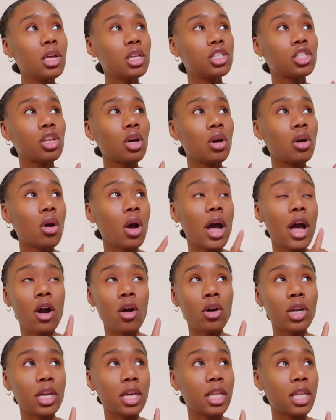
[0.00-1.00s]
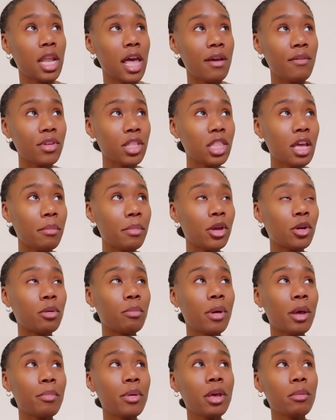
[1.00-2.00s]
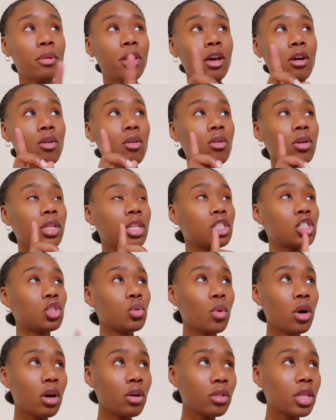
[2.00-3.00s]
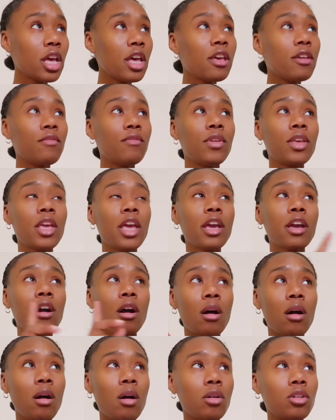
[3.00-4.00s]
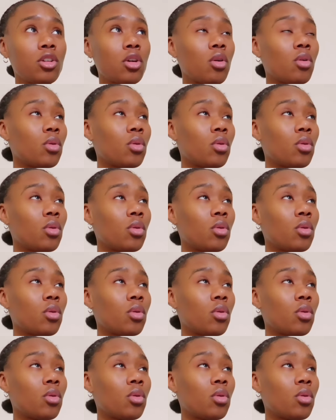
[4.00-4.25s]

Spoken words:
So on the 11th, I met with my Pueblo. On the 12th, VA called.